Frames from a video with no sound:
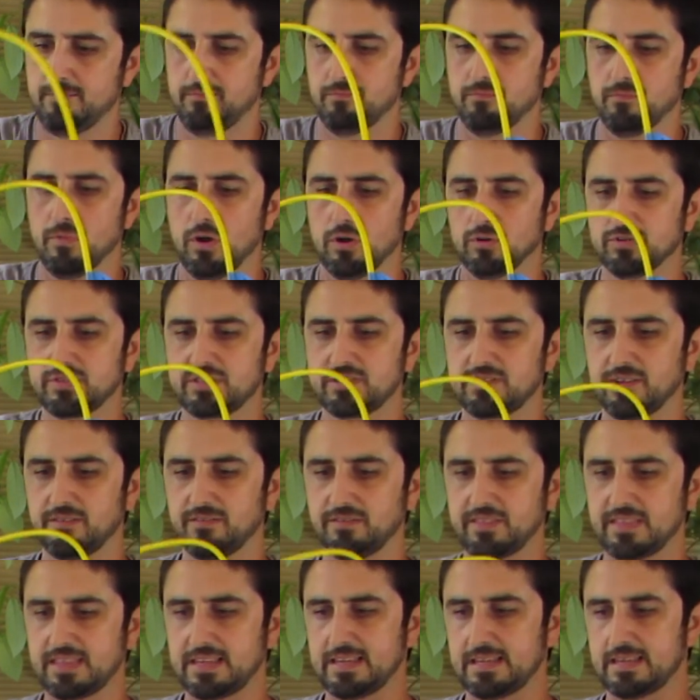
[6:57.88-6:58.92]
most of
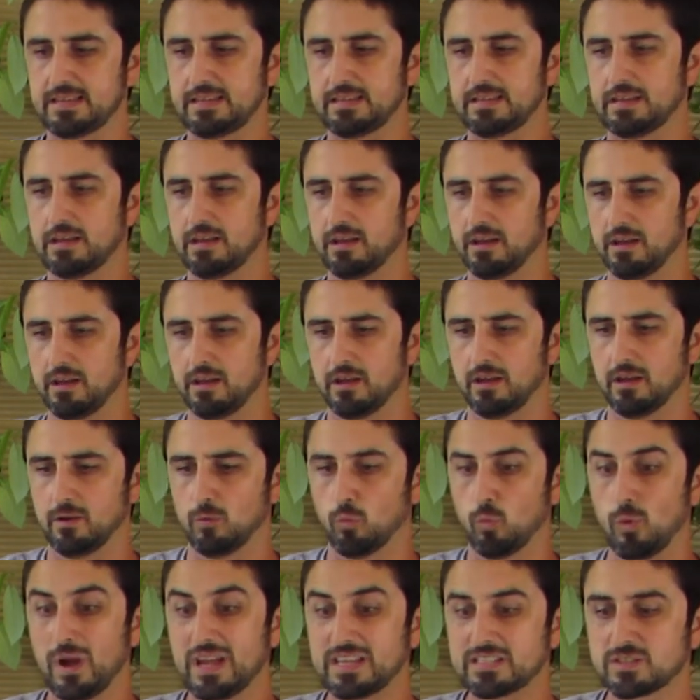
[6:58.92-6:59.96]
the
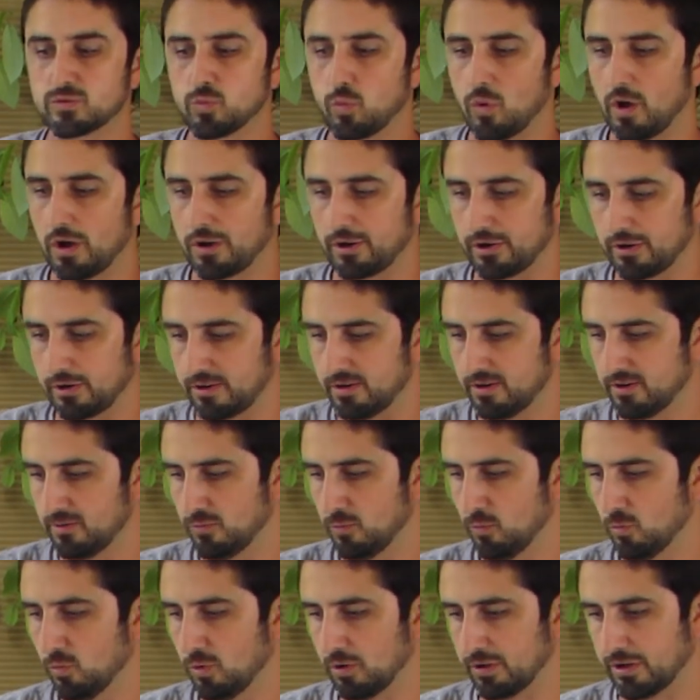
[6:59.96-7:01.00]
wastewater
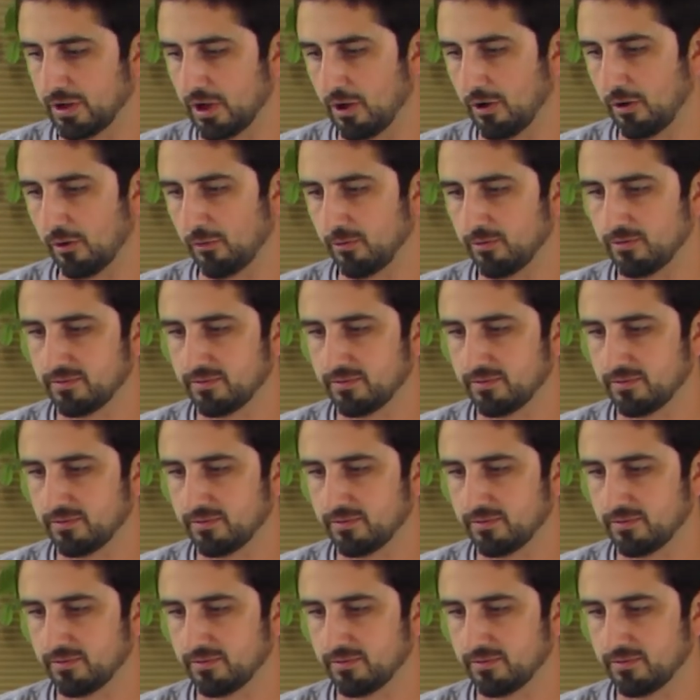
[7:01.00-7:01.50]
will go.